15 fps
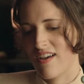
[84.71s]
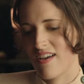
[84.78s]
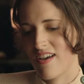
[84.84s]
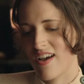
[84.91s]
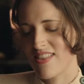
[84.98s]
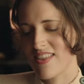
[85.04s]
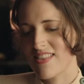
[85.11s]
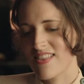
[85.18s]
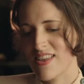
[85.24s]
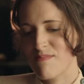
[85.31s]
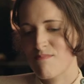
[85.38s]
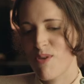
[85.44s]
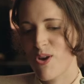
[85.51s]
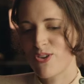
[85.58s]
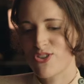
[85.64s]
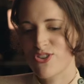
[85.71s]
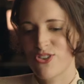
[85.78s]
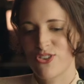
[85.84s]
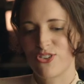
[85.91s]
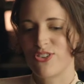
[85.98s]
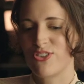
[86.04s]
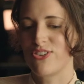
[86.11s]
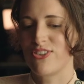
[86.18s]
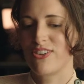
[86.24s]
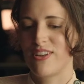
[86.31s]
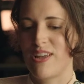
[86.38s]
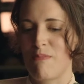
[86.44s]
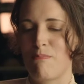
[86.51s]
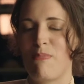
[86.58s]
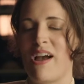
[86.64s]
I think the emotional
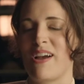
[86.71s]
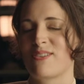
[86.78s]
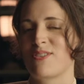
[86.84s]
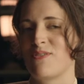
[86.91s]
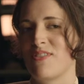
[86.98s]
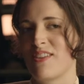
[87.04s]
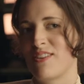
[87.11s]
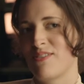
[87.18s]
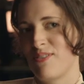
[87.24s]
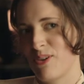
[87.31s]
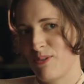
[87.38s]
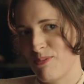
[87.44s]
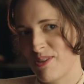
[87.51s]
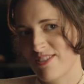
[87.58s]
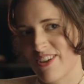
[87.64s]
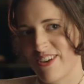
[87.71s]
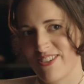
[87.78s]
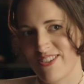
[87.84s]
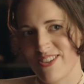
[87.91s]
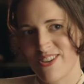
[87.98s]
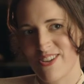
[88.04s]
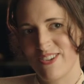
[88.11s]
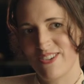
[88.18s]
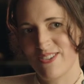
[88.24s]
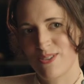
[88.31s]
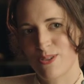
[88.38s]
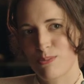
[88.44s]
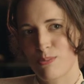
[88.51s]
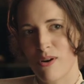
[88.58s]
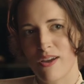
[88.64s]
impact of this film is going to
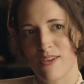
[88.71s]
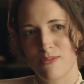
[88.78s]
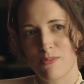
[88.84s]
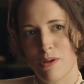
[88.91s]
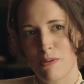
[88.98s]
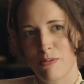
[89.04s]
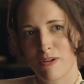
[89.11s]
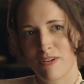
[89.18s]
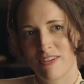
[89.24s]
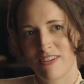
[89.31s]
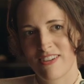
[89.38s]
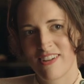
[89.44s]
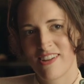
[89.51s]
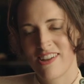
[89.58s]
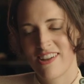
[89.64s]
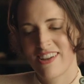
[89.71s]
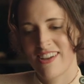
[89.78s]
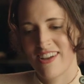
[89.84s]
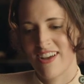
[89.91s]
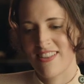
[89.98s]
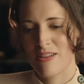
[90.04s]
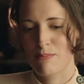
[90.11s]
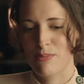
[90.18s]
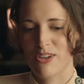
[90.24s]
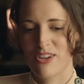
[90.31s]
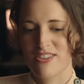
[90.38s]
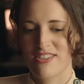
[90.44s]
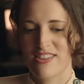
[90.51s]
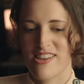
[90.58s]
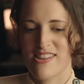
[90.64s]
surprise people. I think
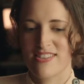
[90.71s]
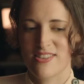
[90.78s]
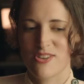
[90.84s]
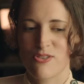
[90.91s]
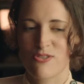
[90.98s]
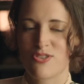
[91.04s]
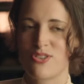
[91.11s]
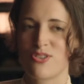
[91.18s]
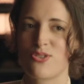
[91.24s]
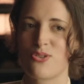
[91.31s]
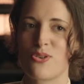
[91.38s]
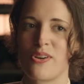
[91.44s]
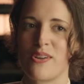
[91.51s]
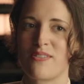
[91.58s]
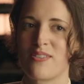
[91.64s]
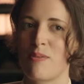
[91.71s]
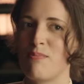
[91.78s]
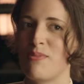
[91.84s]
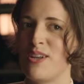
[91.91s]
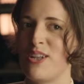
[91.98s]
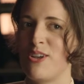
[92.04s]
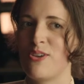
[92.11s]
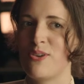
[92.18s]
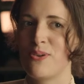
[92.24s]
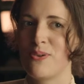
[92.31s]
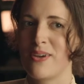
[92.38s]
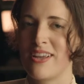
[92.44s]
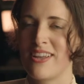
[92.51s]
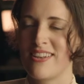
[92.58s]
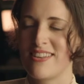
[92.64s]
because it's the origin story of somebody who
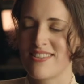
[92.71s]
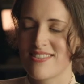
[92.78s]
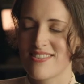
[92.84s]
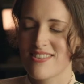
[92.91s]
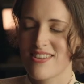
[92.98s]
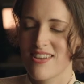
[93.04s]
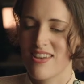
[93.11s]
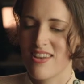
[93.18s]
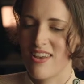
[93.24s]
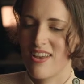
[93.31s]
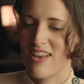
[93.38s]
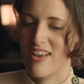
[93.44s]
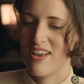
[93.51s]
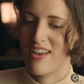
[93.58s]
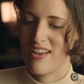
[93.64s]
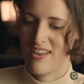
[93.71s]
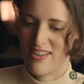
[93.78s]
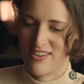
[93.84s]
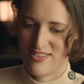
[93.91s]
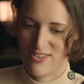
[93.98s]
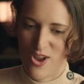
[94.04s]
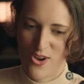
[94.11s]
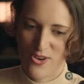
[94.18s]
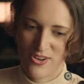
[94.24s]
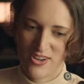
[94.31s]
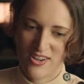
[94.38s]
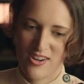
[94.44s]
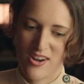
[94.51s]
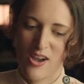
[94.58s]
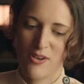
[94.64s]
is known
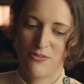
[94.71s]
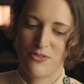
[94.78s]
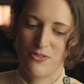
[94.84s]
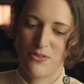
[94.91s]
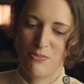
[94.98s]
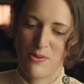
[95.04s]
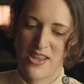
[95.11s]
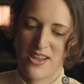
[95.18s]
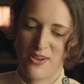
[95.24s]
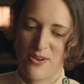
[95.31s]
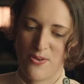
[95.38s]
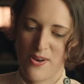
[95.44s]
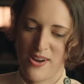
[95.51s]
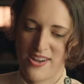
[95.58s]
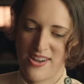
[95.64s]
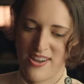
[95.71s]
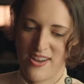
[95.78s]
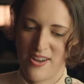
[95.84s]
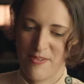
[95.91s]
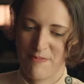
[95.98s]
and loved for being quite